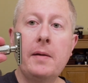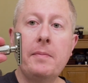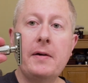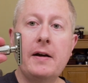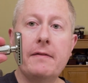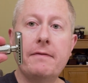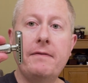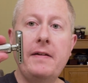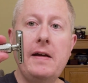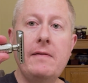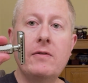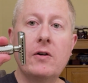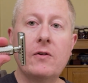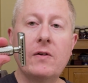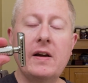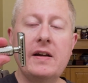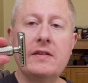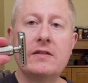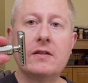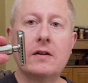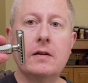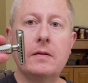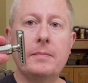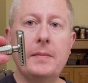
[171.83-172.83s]
my favorite
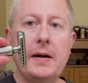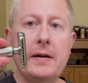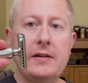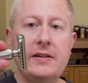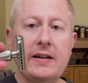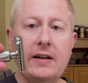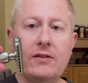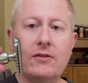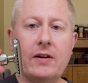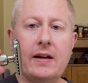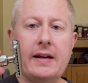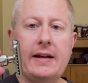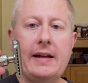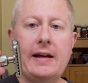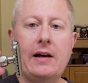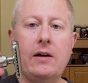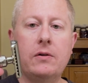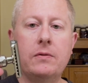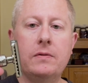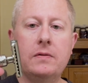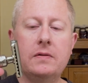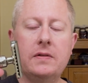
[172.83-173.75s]
razor in my den right now.